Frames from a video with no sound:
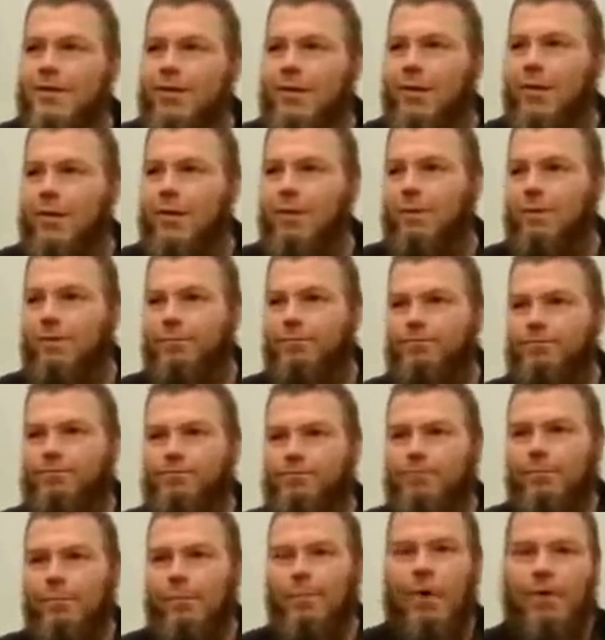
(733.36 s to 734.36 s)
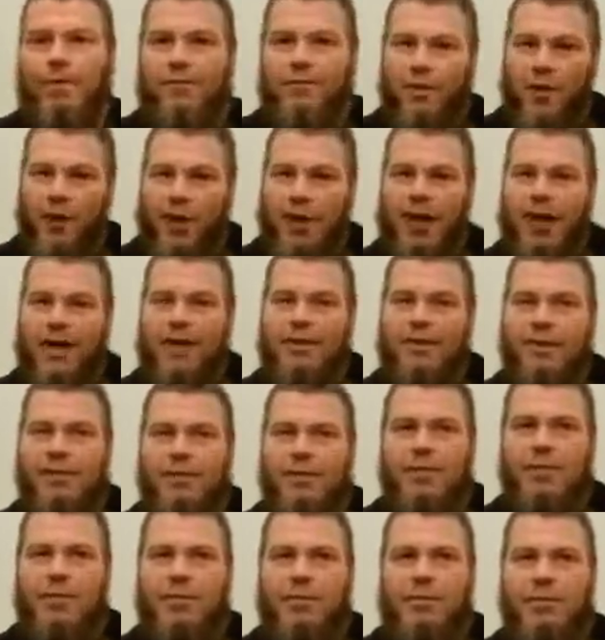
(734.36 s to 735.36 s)
So my
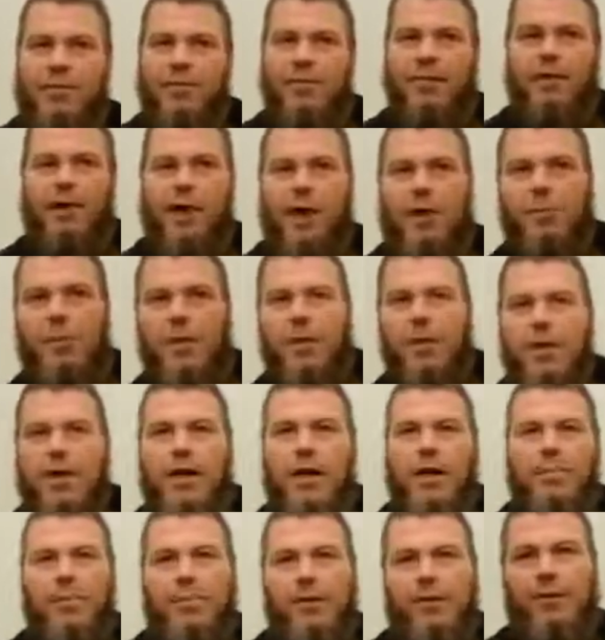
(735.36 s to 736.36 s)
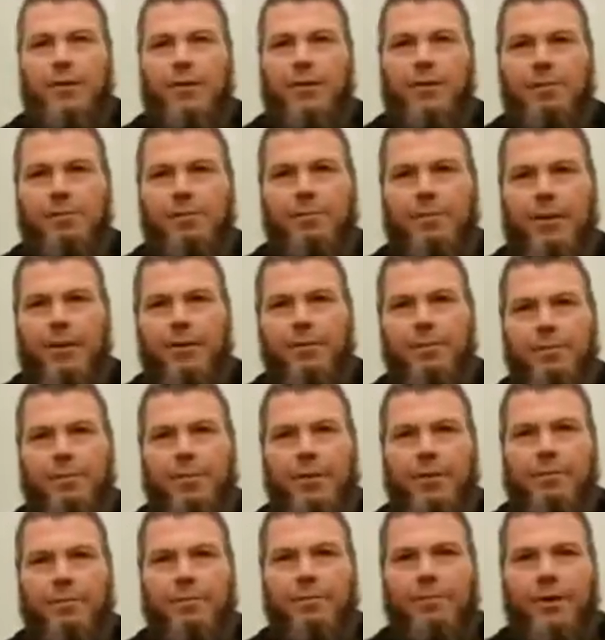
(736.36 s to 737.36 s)
finances didn't allow me to come here
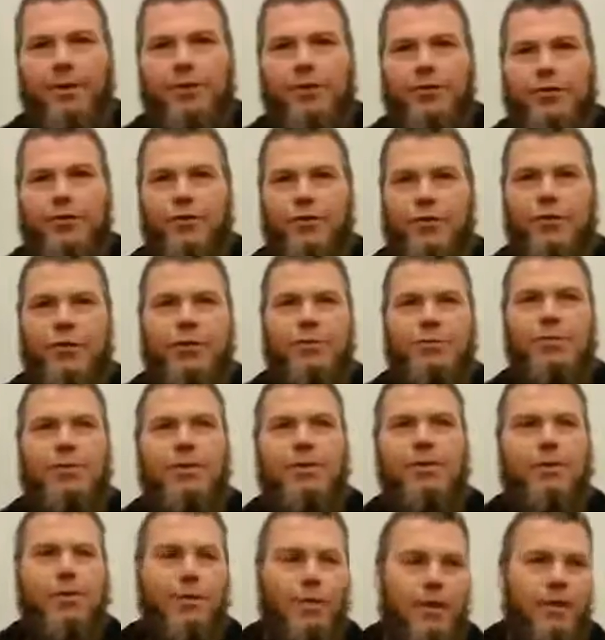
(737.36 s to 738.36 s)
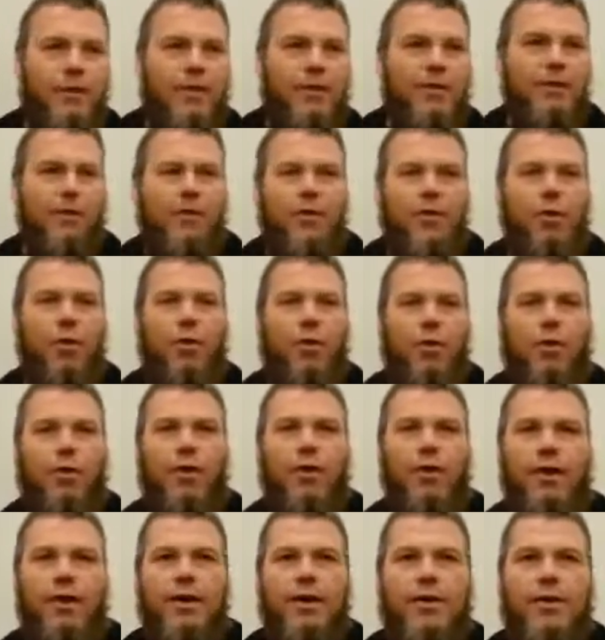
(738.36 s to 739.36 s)
at Prince George, but for a
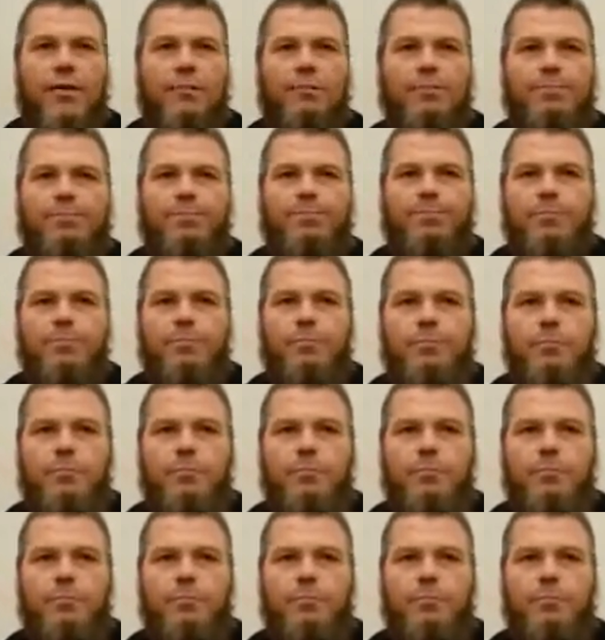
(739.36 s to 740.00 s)
whole year